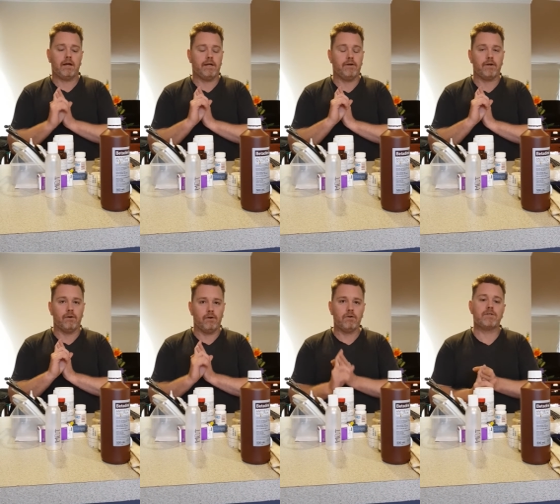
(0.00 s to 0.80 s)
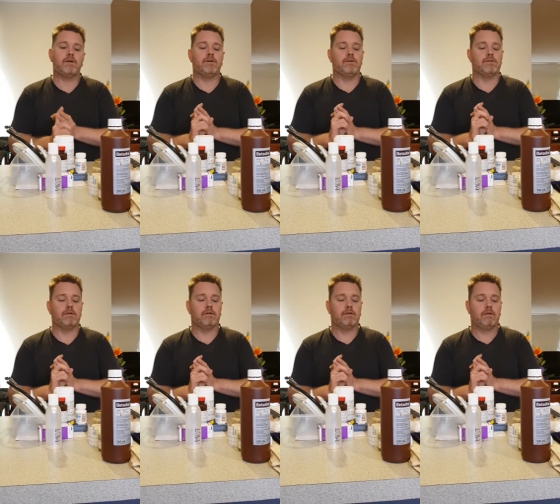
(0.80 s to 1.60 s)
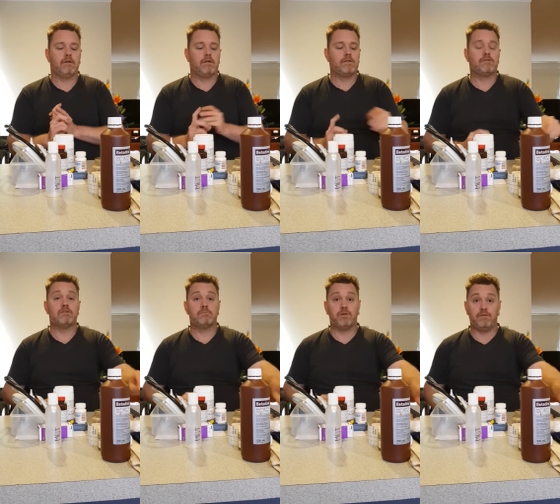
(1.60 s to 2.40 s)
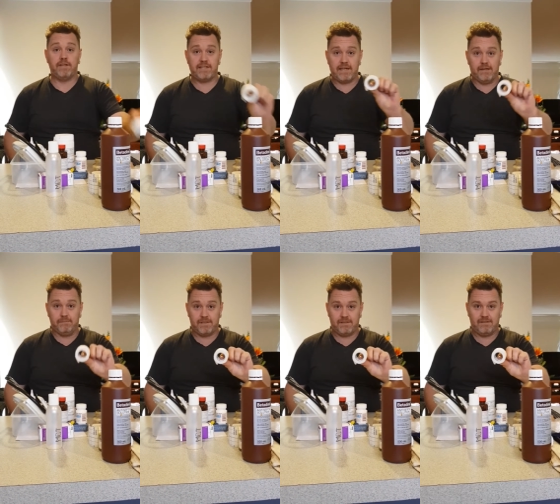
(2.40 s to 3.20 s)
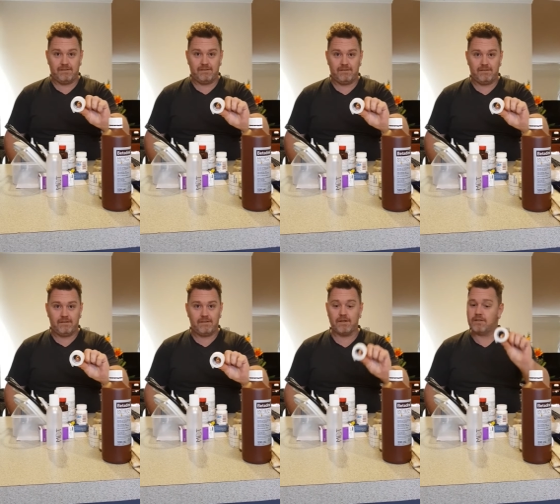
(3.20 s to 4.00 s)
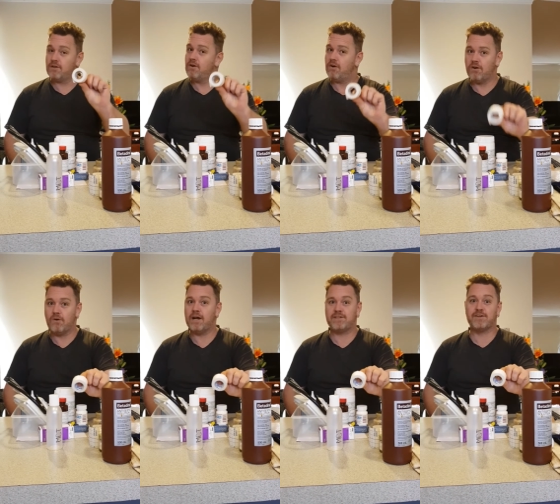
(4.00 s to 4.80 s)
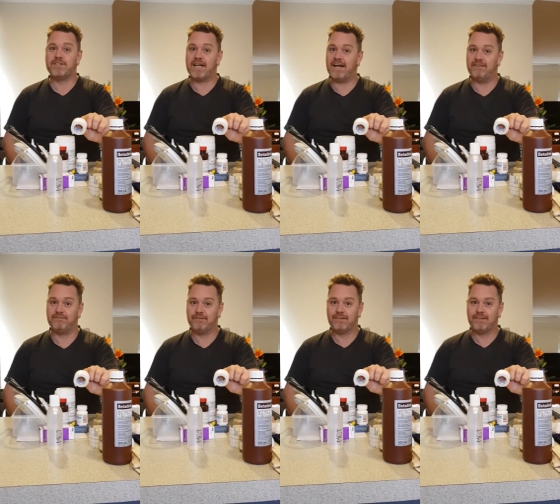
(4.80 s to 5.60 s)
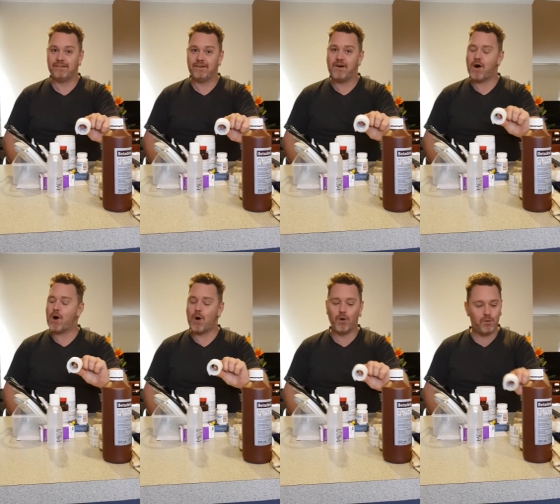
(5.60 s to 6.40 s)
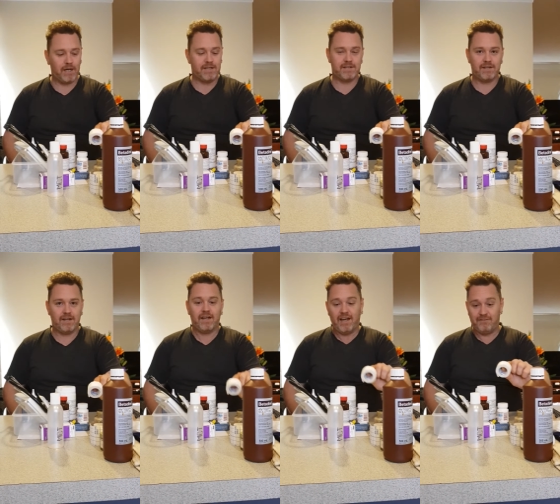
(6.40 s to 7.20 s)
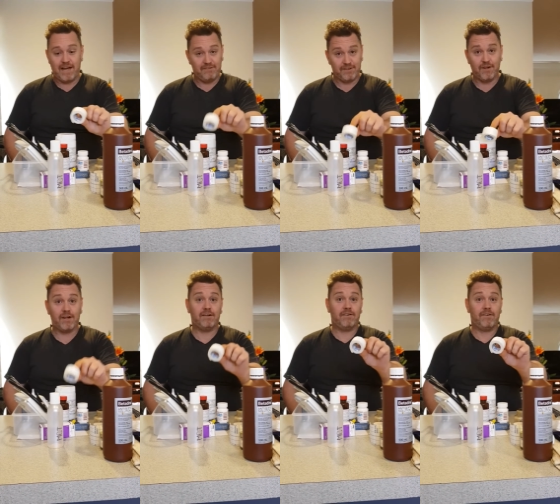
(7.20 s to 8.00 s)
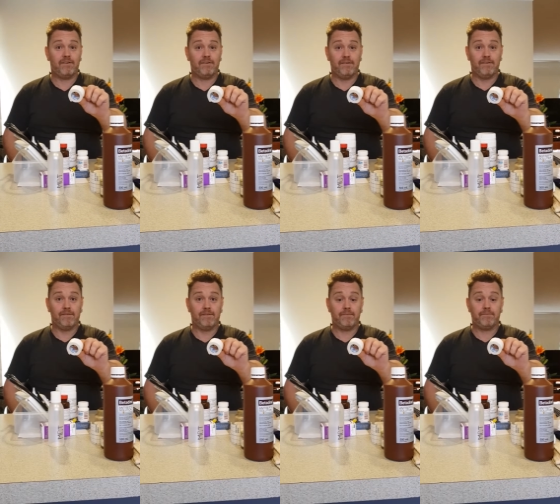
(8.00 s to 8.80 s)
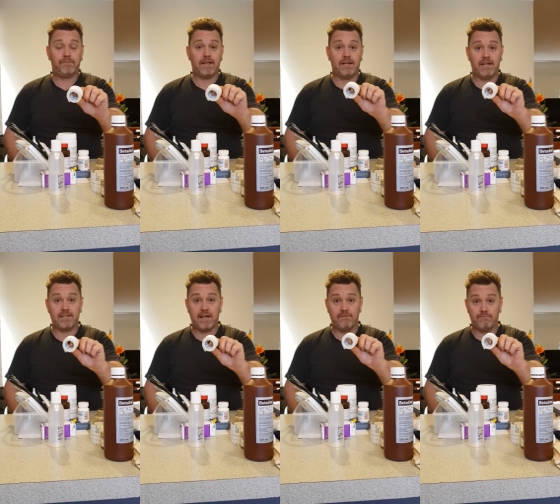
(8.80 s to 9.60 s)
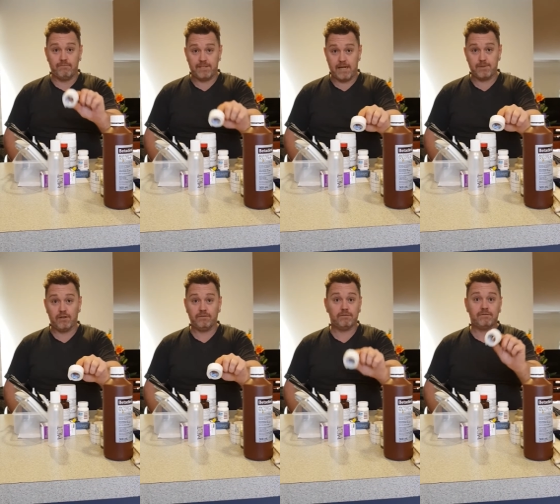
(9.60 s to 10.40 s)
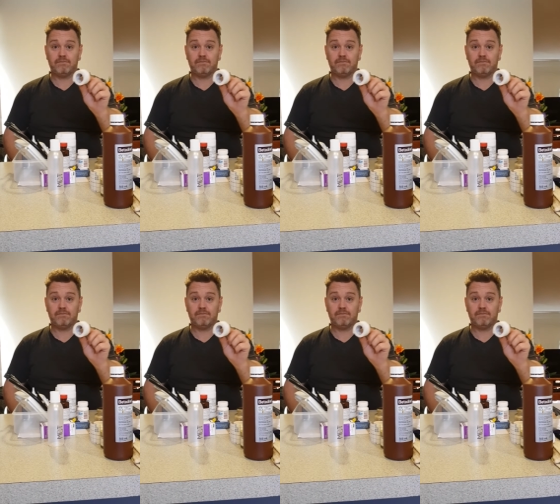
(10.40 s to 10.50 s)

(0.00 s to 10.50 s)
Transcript: and you can also use it to remove your tapes. So it's always good to have. Always. If you haven't got it and you need to get tapes off,